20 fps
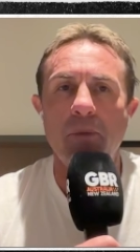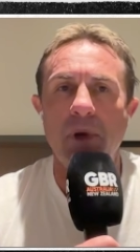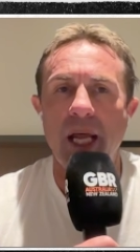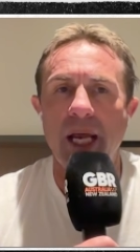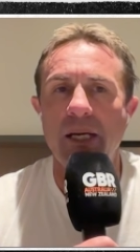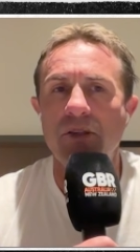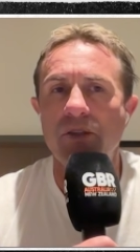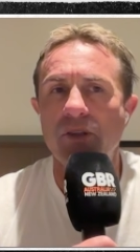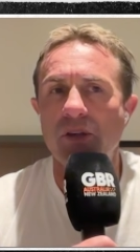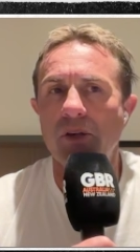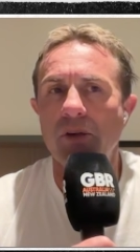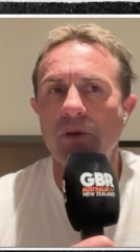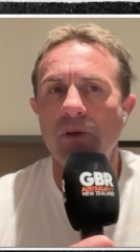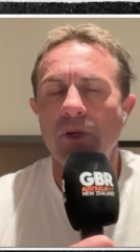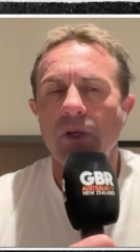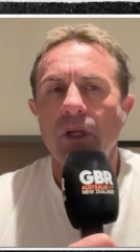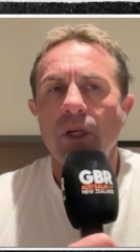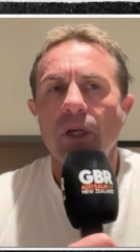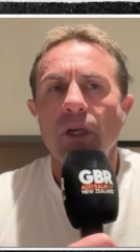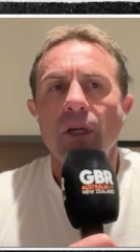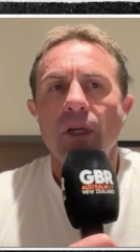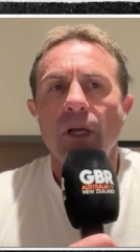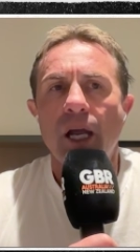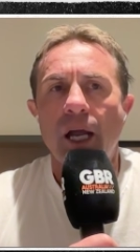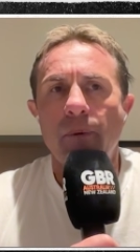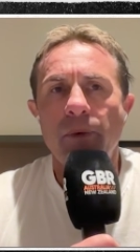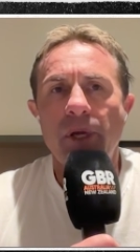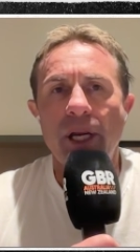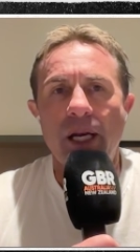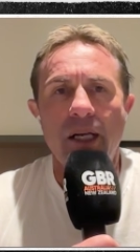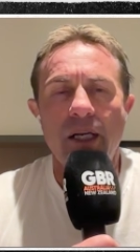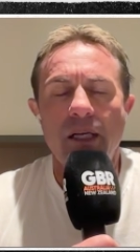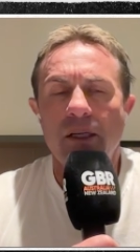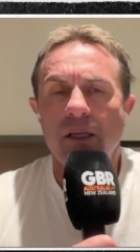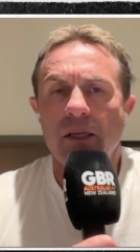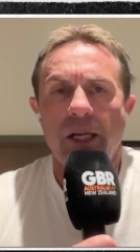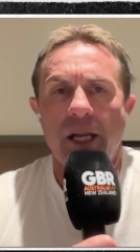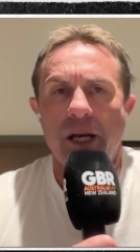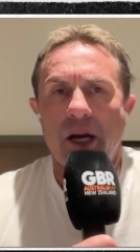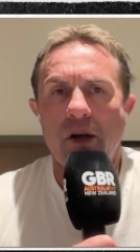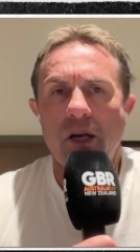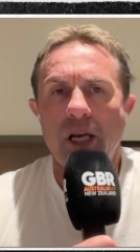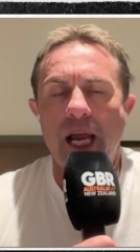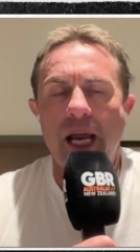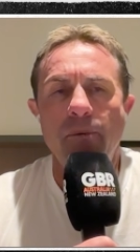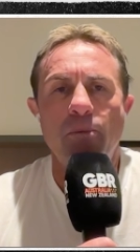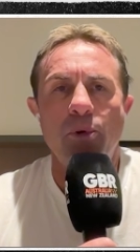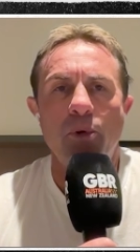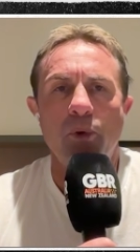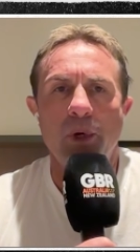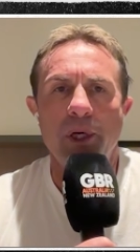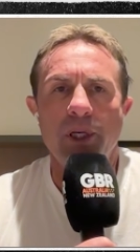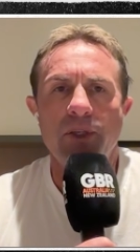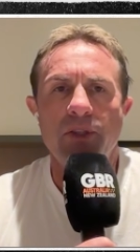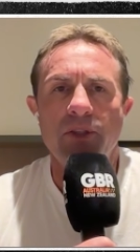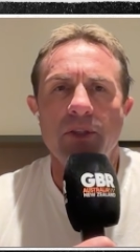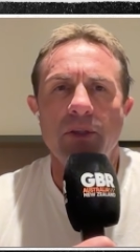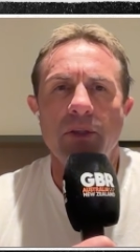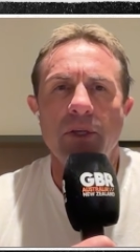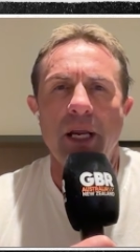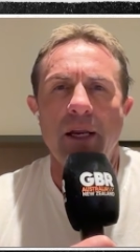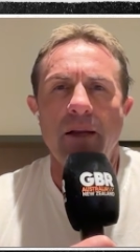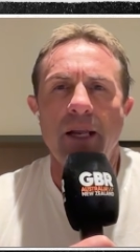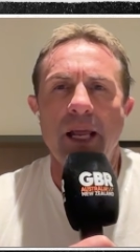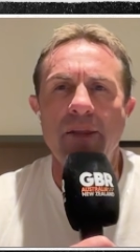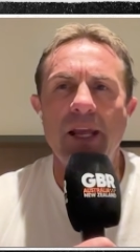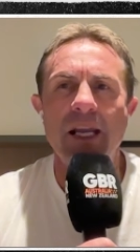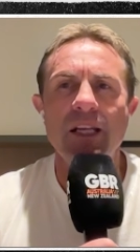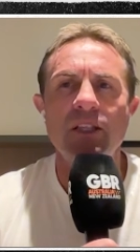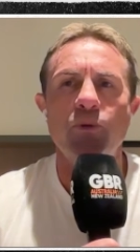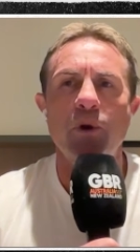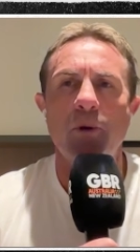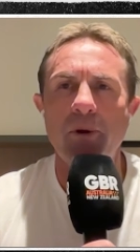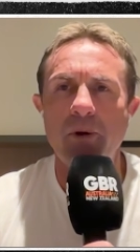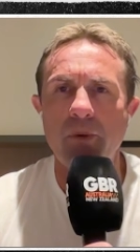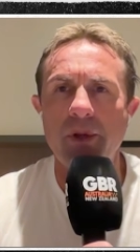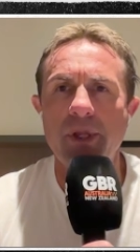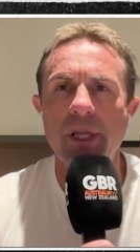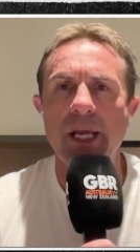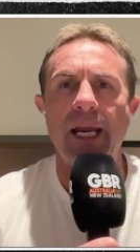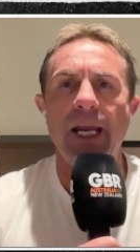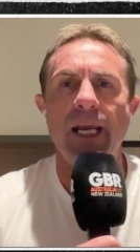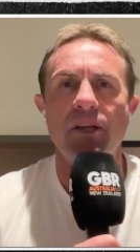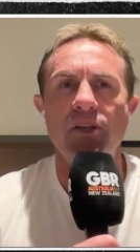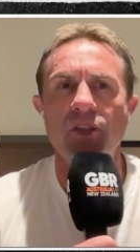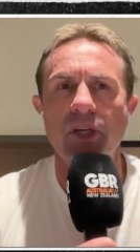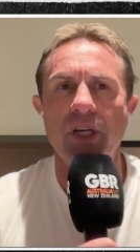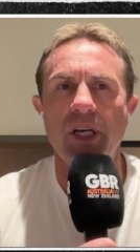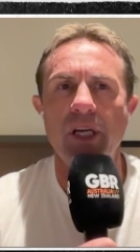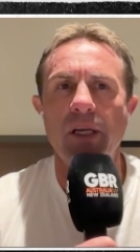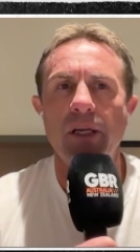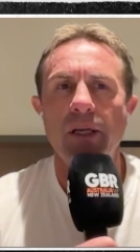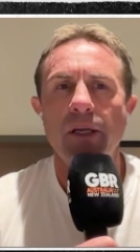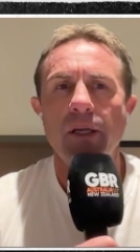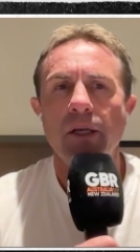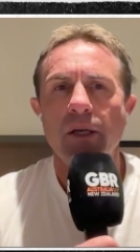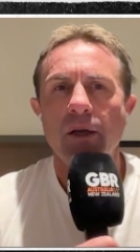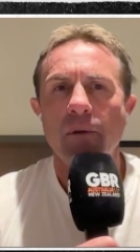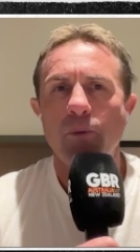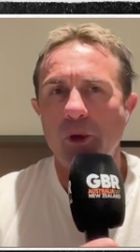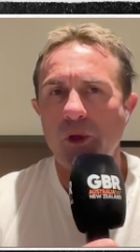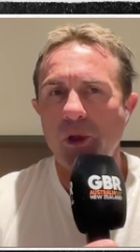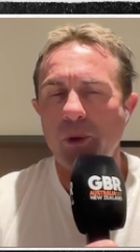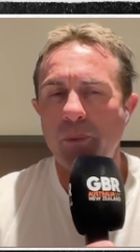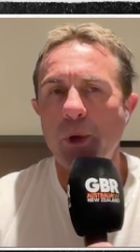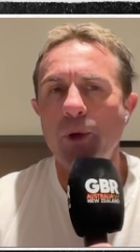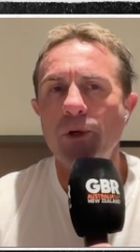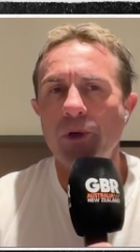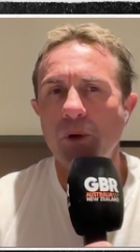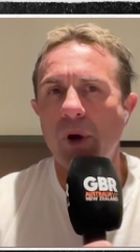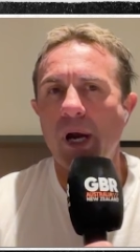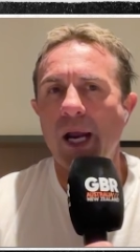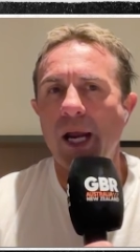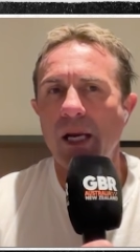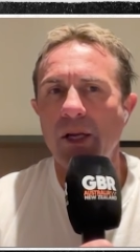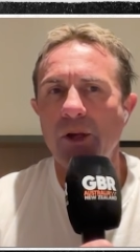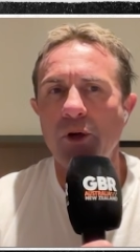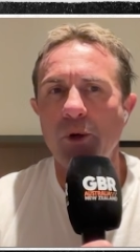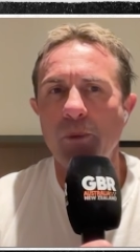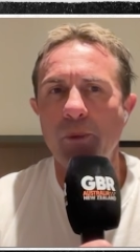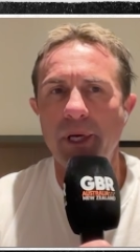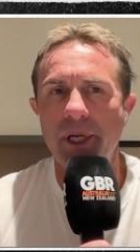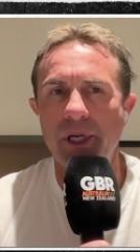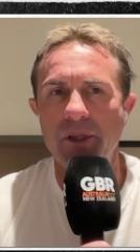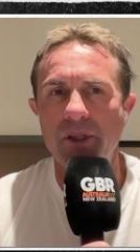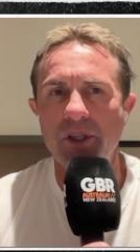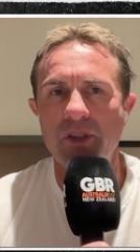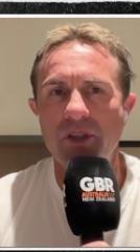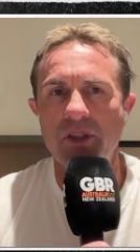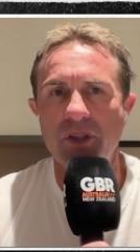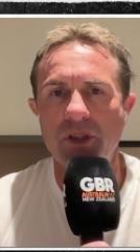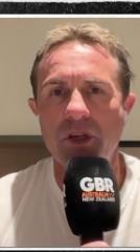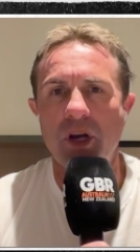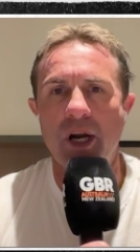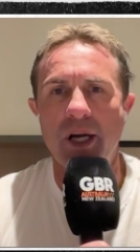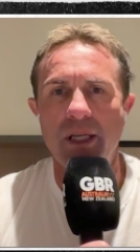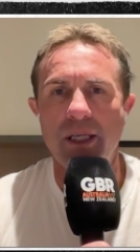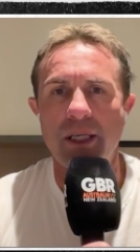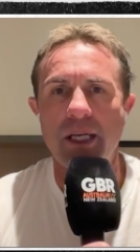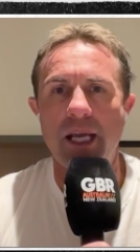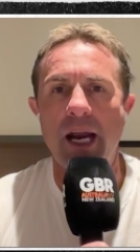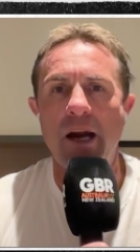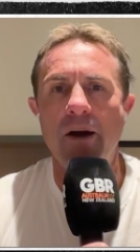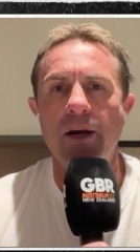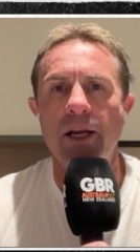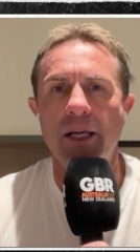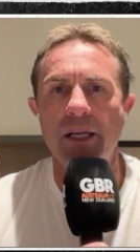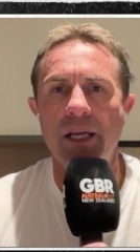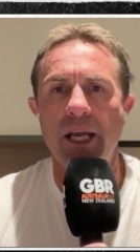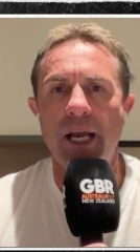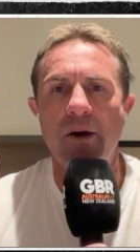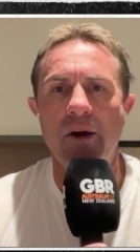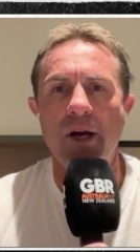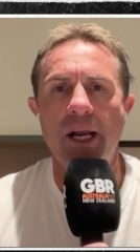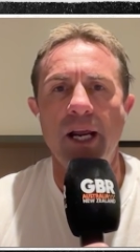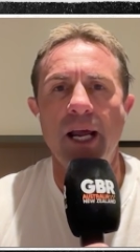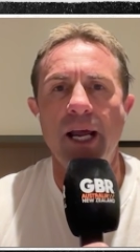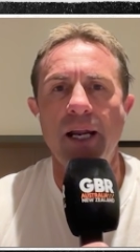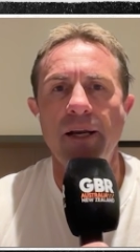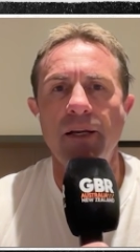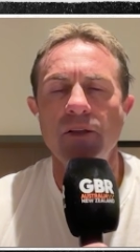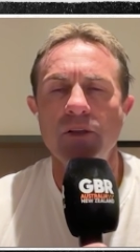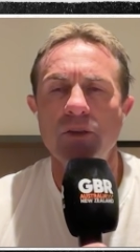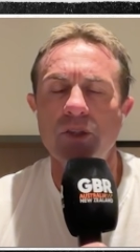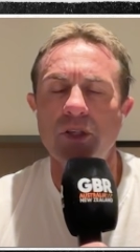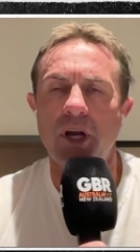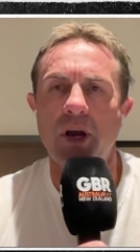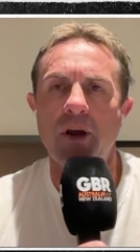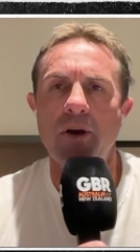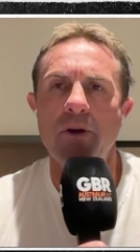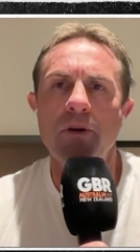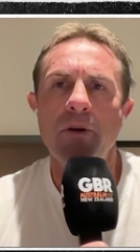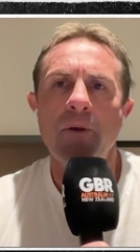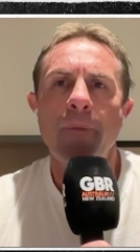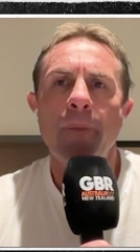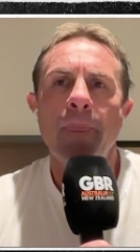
late too, getting late points, and that's probably when they actually put the boot away a little bit and just decided to carry hard. So